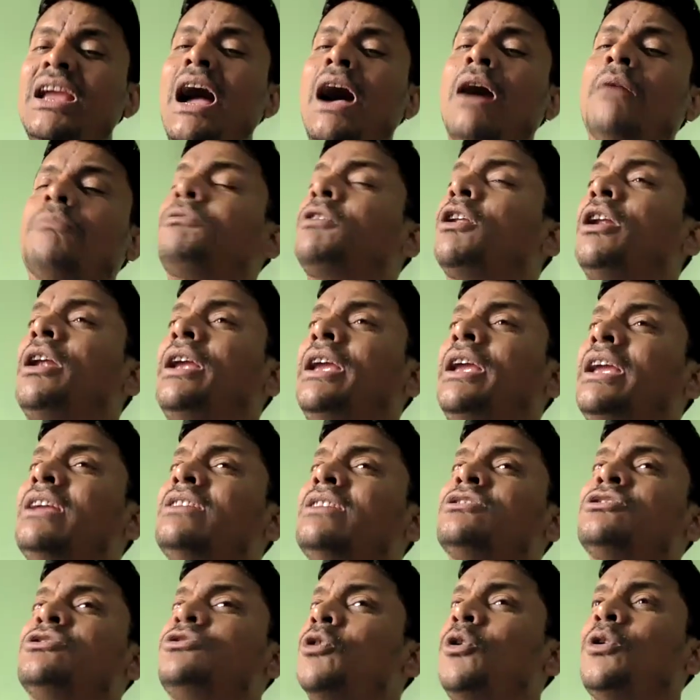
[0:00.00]
after it
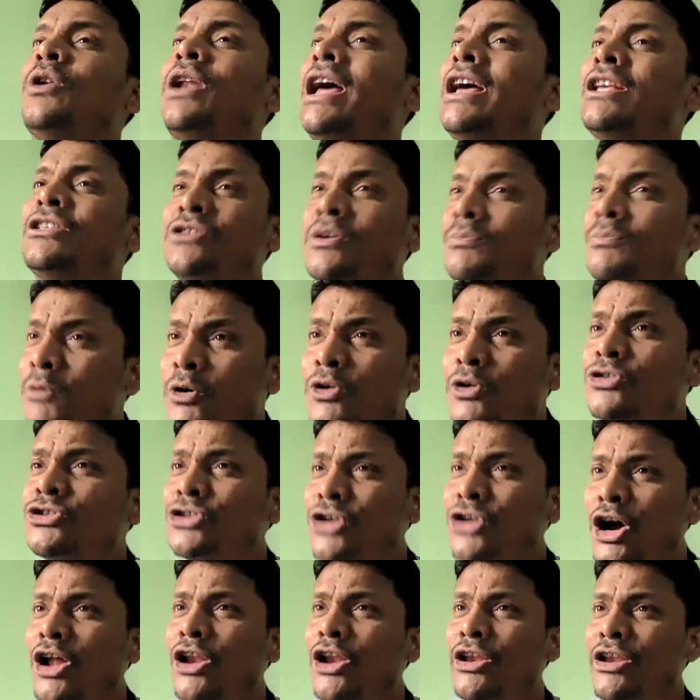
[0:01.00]
is known as a
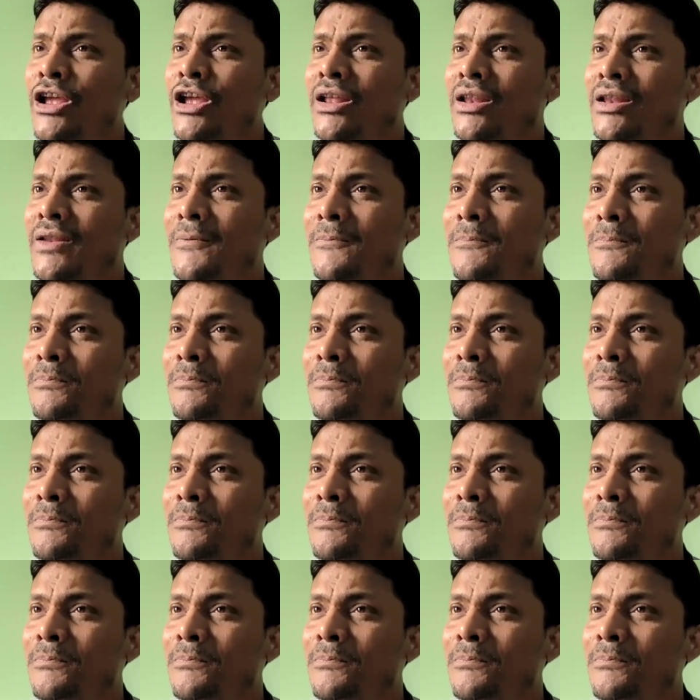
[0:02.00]
post-colonial,